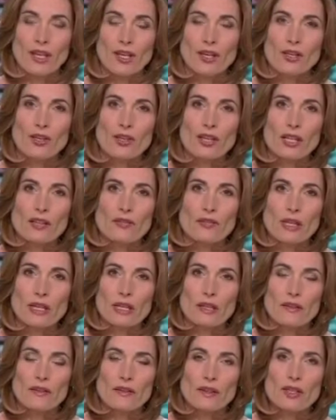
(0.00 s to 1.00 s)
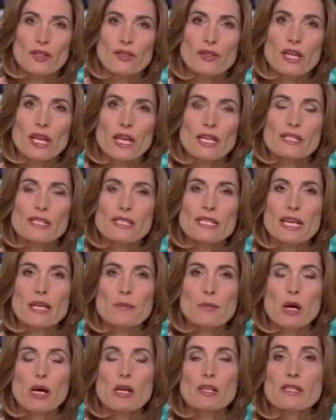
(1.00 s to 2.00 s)
Good evening. The UK
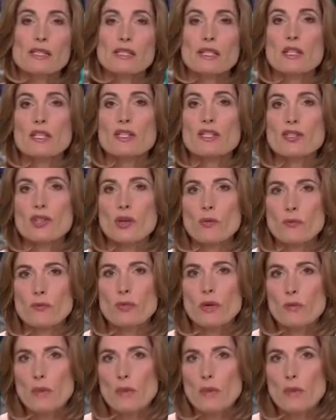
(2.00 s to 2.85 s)
today passed a sombre